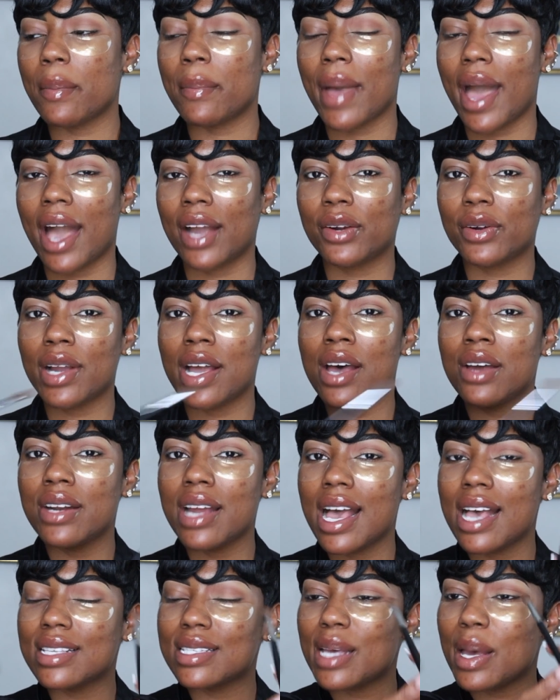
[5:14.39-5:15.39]
background
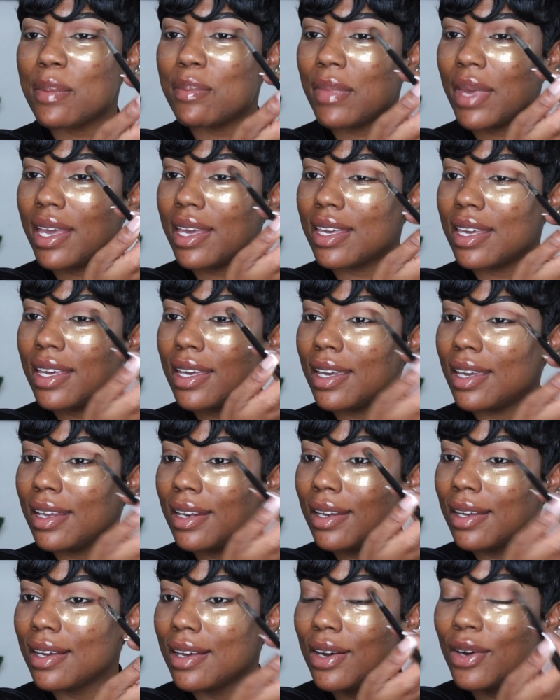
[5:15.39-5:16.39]
as I'm
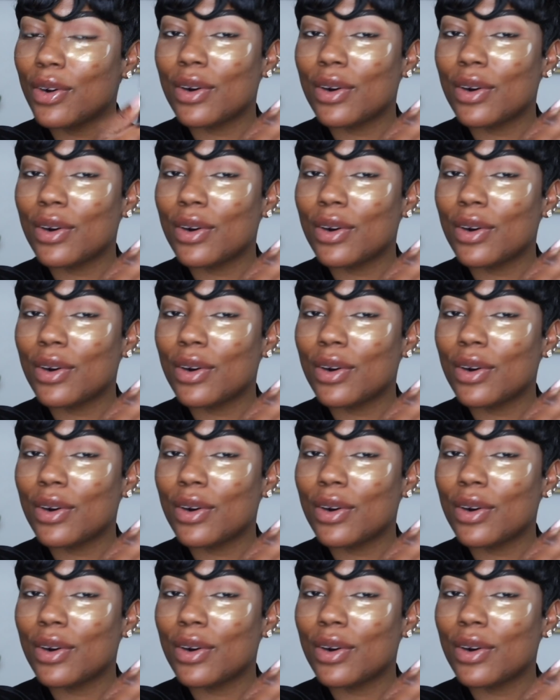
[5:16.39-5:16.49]
making,